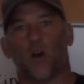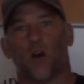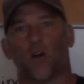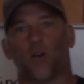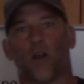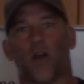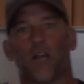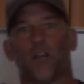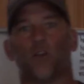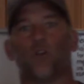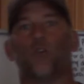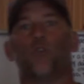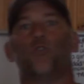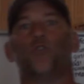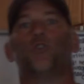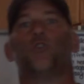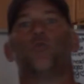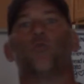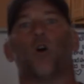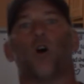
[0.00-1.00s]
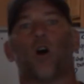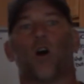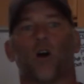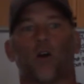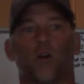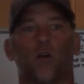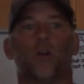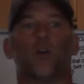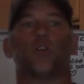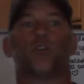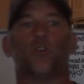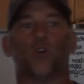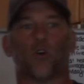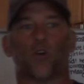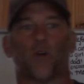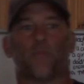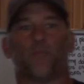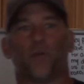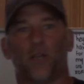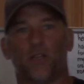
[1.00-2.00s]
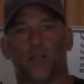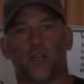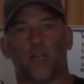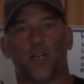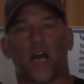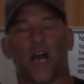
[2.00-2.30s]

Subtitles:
all right, who you are, your opinion,